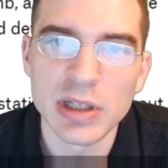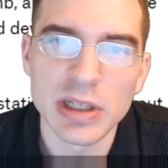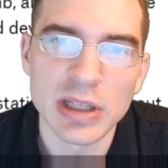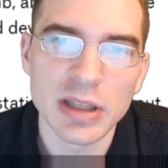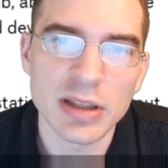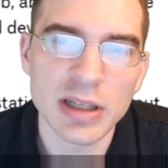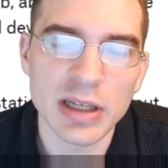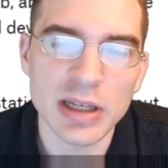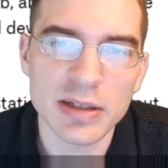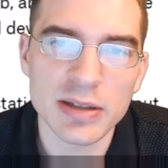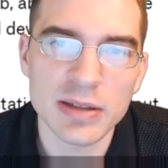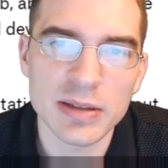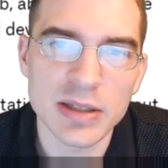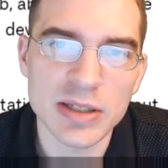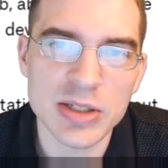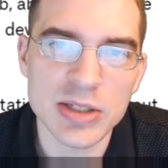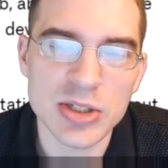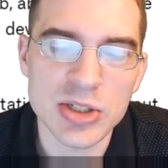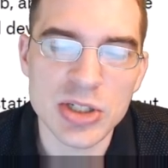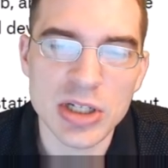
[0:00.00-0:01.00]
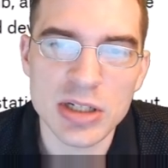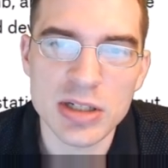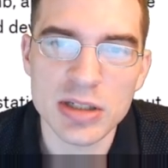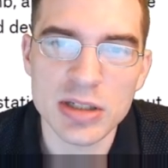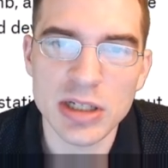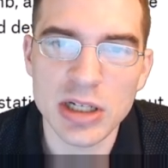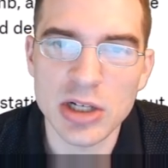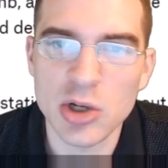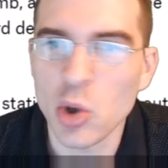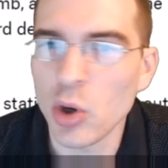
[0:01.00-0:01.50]
that is
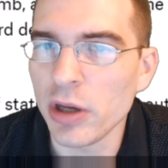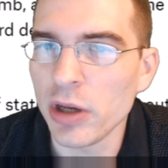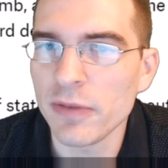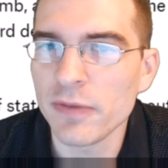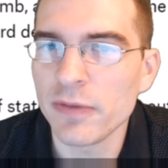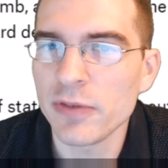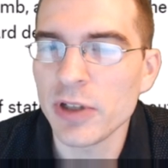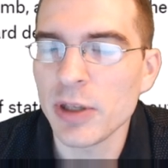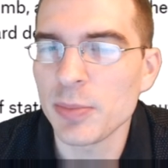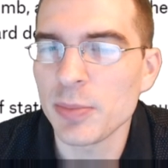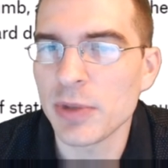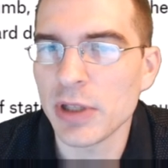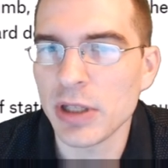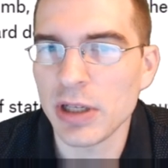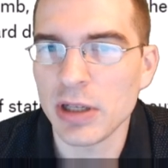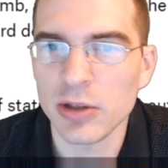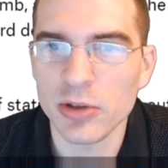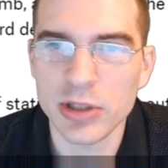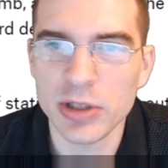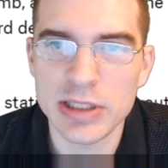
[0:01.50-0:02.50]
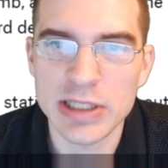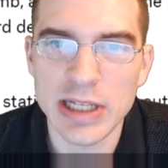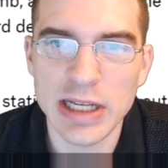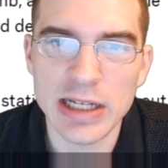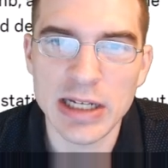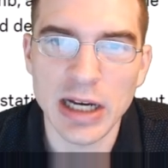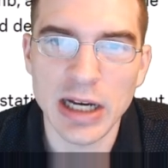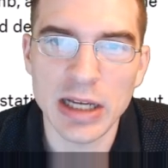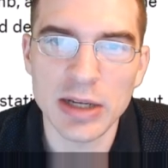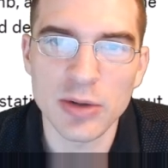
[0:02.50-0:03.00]
essentially a coin flip that can only
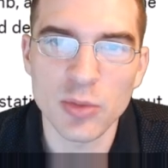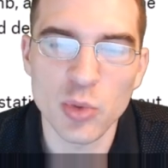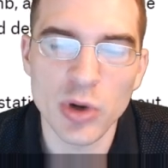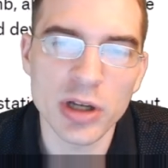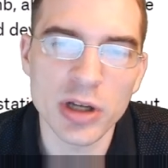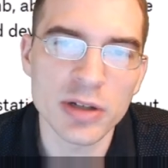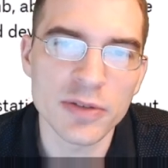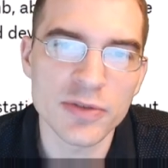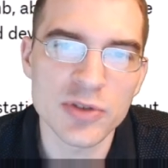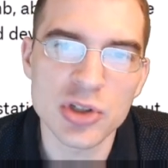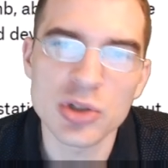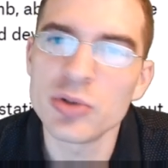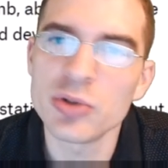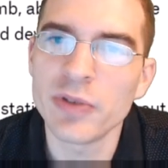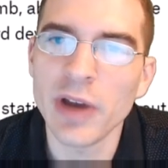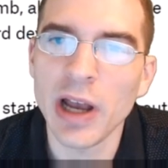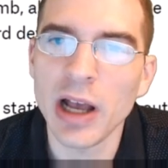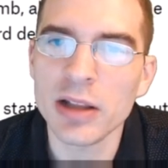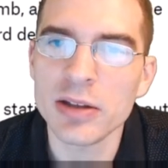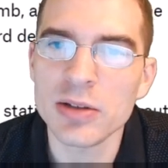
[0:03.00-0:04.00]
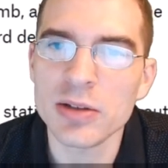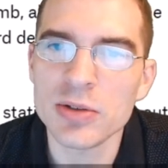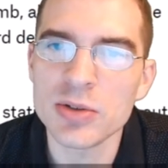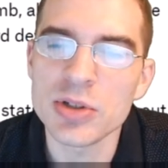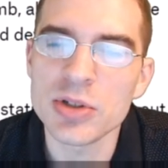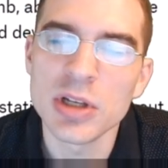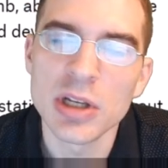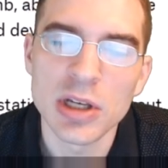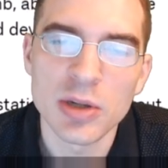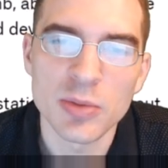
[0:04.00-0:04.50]
take on one of two
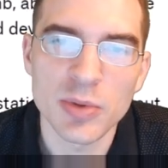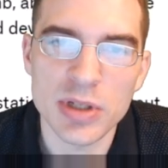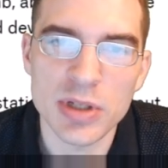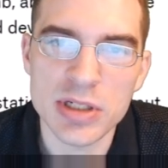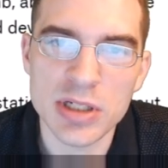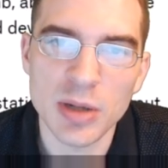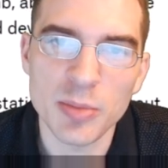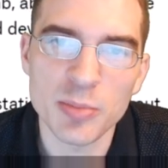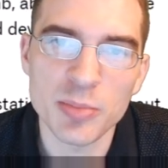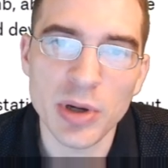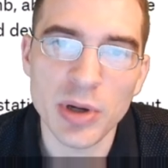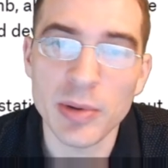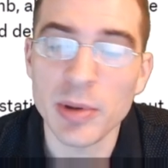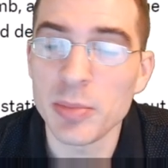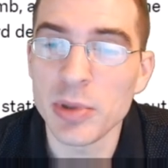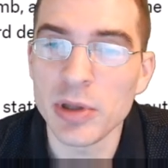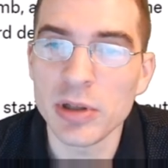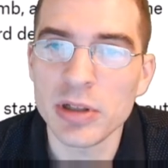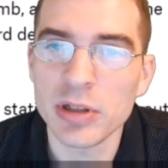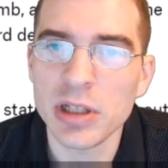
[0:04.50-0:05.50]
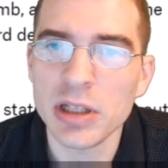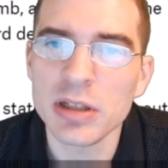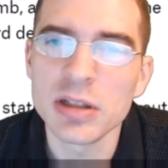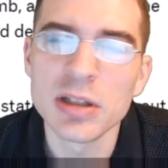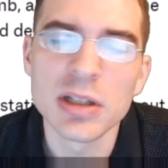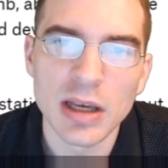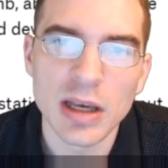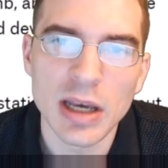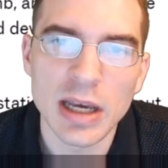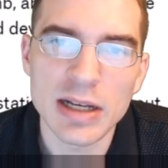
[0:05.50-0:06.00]
values with some probability.
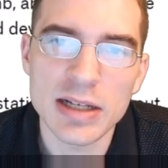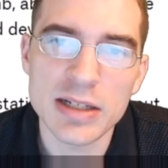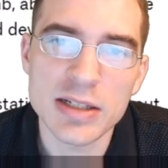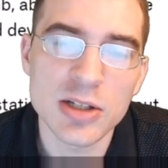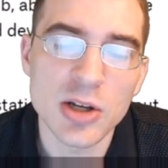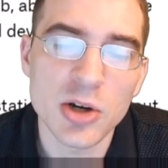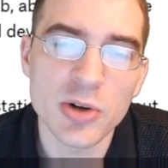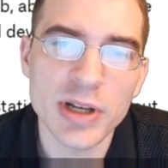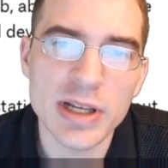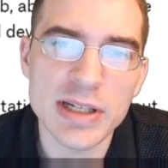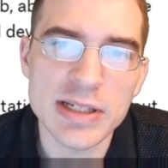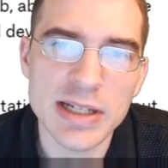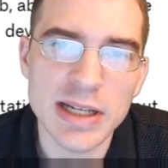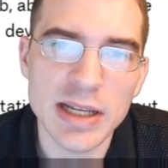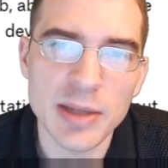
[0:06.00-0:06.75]
It is known as a